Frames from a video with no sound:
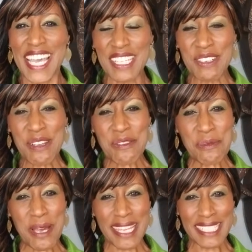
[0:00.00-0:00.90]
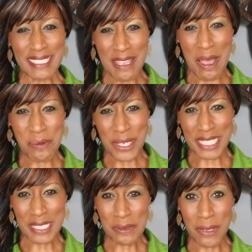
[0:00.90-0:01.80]
Hello, everybody. I'm
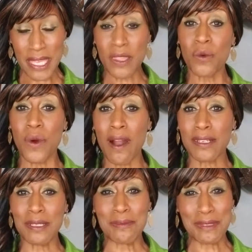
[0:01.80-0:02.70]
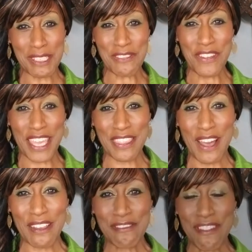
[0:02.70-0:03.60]
Rikki Smith. Welcome to Faith
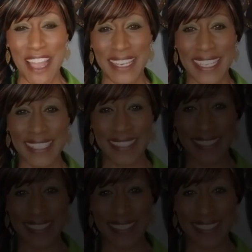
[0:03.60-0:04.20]
on Friday.